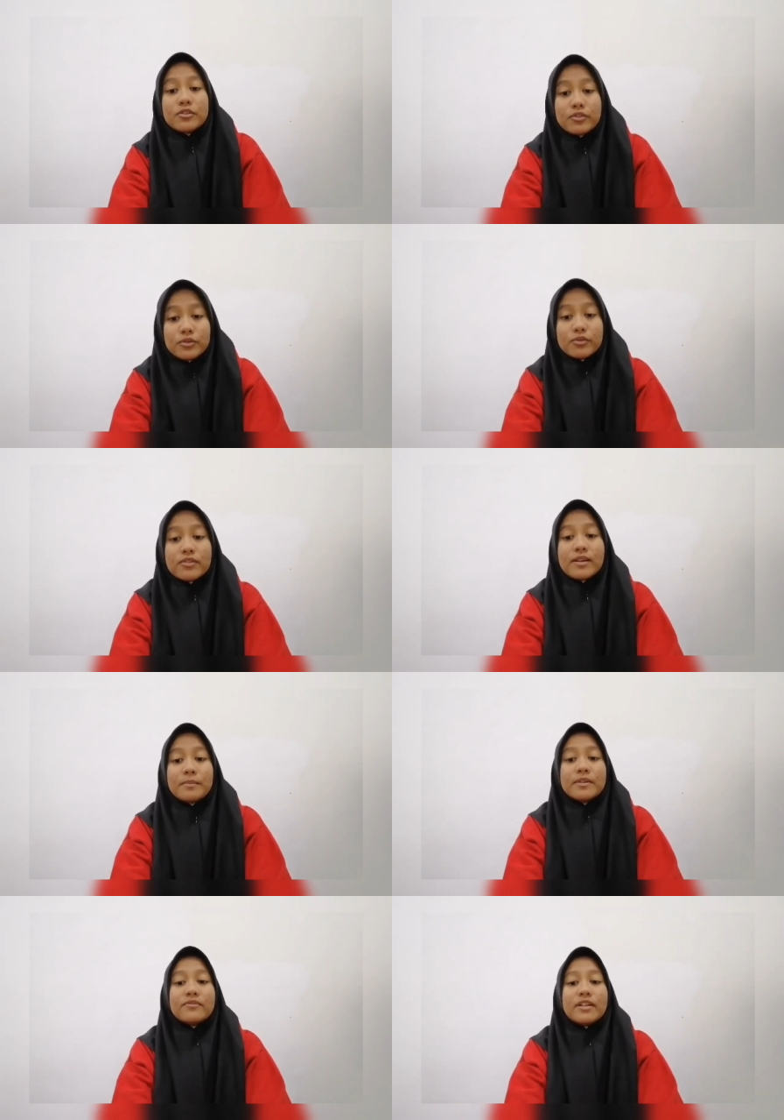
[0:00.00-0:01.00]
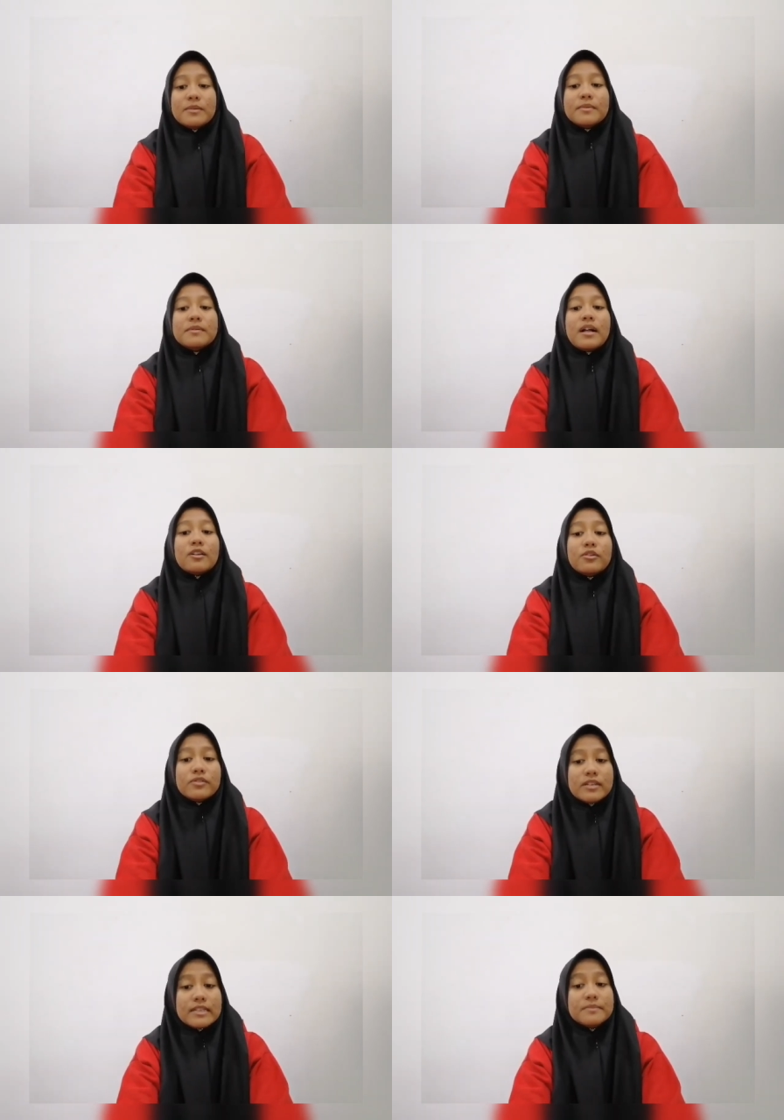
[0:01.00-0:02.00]
through some development
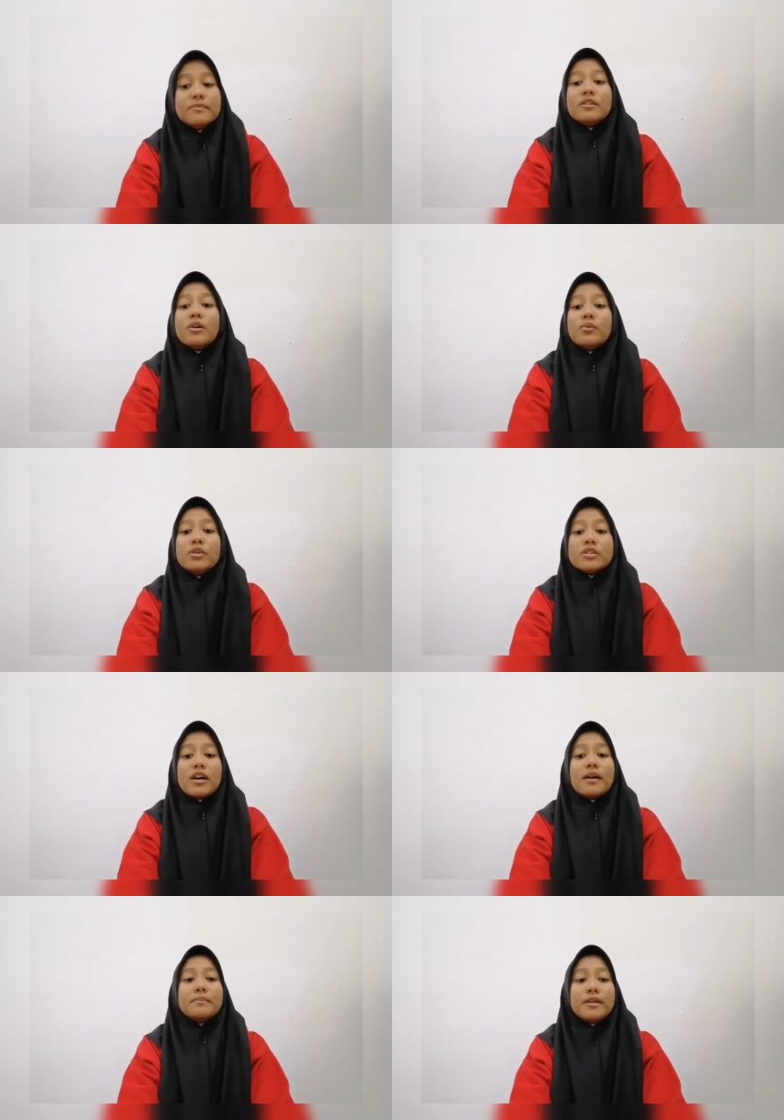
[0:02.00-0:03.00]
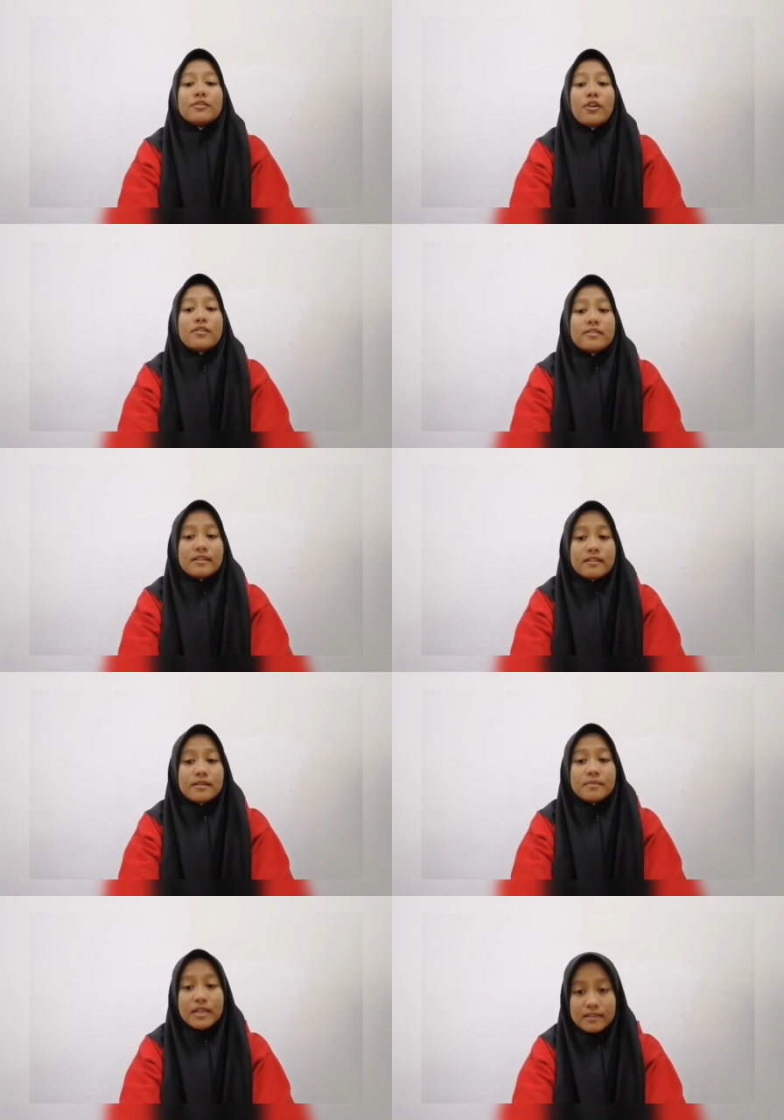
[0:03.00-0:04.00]
algorithm which are based on
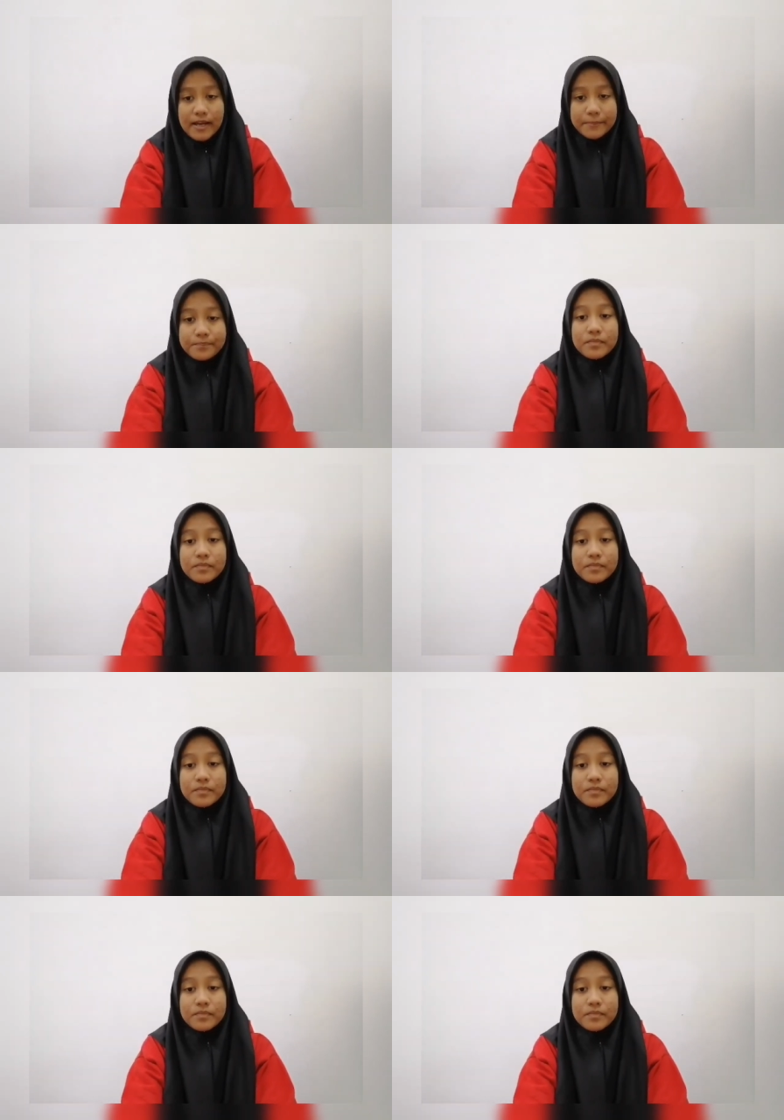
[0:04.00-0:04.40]
system data.